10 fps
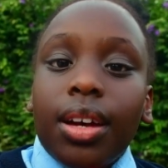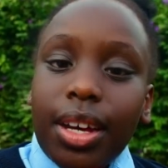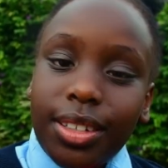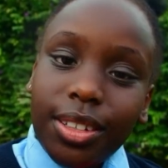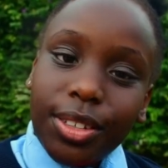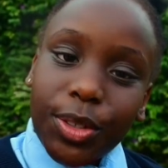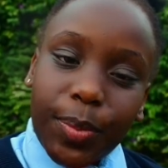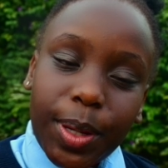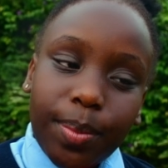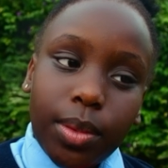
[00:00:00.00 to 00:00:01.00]
And also
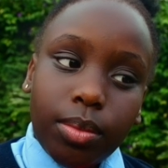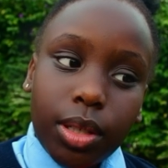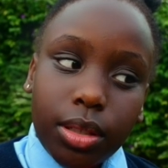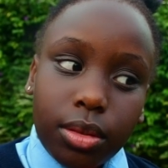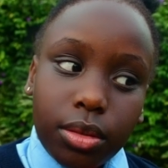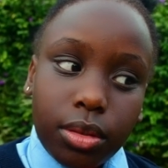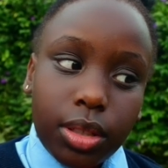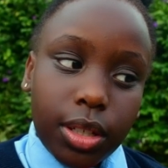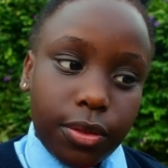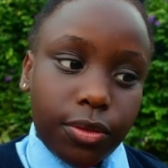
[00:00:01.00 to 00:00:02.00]
my mom has told
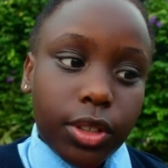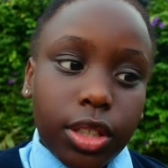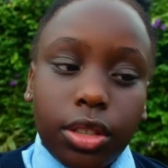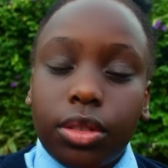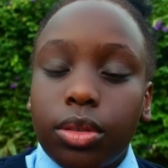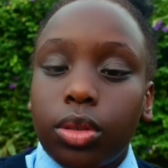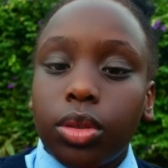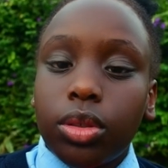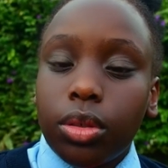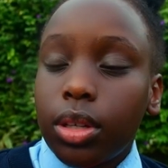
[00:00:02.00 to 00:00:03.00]
her friends to
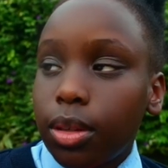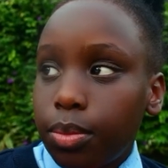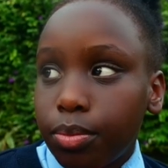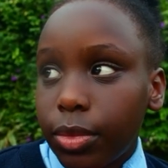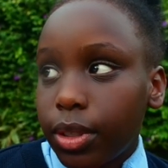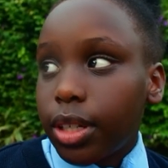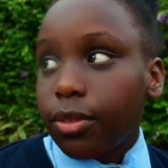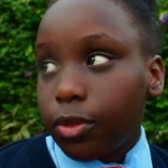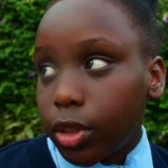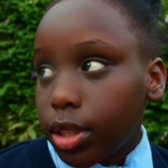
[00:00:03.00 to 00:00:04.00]
also help me
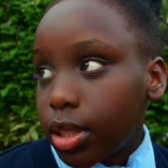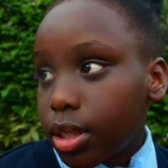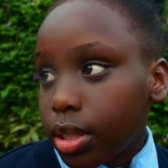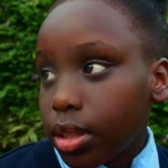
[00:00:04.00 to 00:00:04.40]
get votes.